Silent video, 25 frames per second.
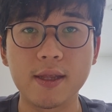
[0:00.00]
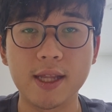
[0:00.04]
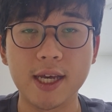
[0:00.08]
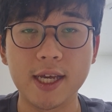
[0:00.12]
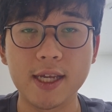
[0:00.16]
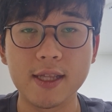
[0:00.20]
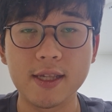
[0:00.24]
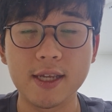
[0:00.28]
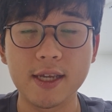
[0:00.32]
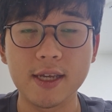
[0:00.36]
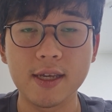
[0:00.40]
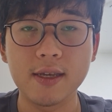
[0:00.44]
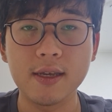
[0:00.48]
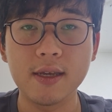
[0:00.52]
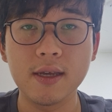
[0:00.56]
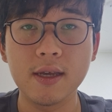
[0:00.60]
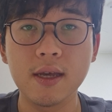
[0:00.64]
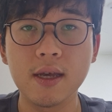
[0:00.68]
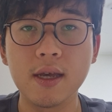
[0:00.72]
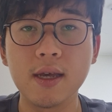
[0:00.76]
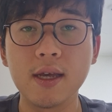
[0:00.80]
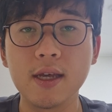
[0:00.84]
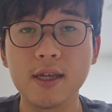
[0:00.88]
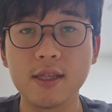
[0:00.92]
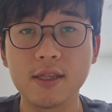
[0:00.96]
lighting,
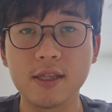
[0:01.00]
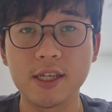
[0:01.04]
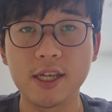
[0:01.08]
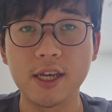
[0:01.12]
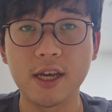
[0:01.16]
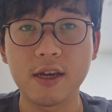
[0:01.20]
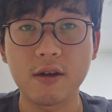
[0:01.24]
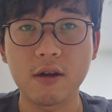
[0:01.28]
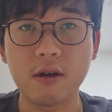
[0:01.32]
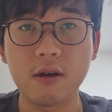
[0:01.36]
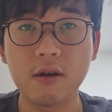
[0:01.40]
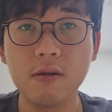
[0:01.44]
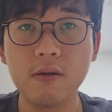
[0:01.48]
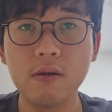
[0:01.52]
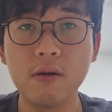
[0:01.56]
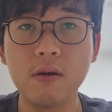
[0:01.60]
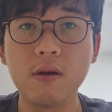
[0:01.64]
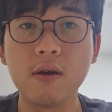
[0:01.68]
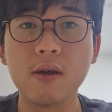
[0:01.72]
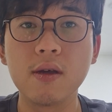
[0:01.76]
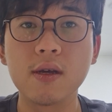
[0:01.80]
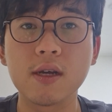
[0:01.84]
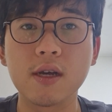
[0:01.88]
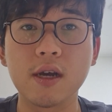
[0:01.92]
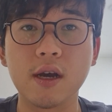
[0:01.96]
DLL,
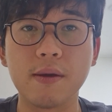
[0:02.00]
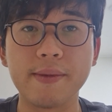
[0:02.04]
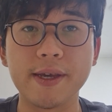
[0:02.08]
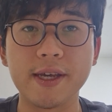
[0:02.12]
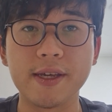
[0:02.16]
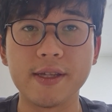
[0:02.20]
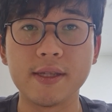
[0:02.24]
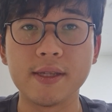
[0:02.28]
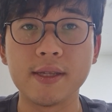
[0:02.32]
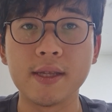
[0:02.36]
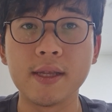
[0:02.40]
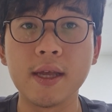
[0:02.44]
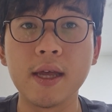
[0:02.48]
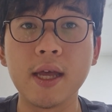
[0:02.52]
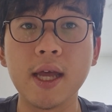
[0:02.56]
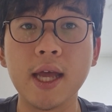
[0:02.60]
come in.